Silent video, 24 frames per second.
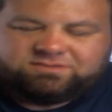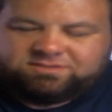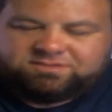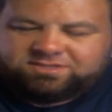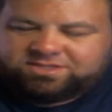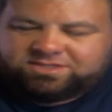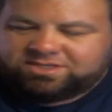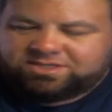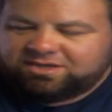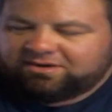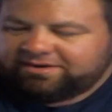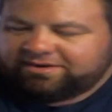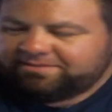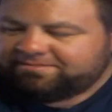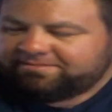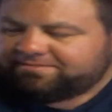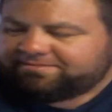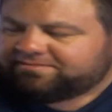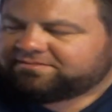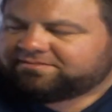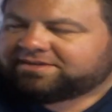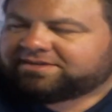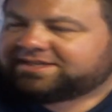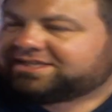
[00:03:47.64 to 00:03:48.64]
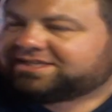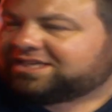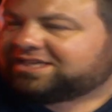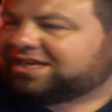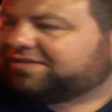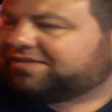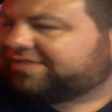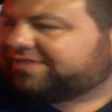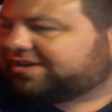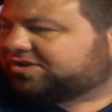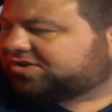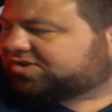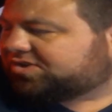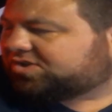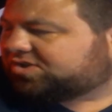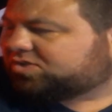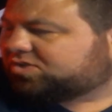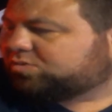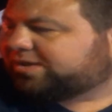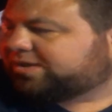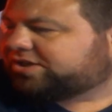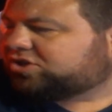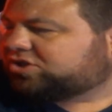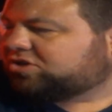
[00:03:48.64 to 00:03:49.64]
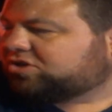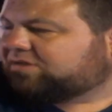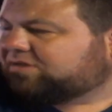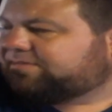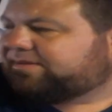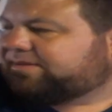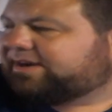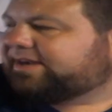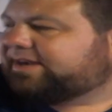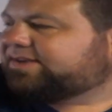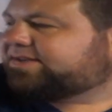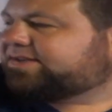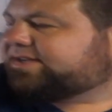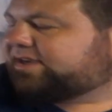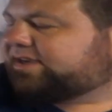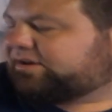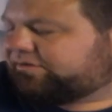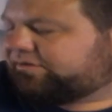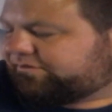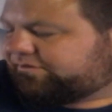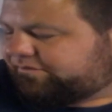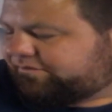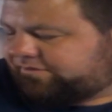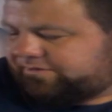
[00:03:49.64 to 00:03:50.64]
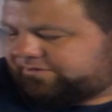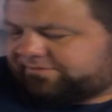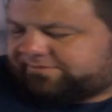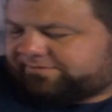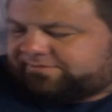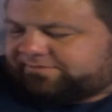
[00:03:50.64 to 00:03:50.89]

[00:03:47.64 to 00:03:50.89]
Sorry, my TV just switched on by itself.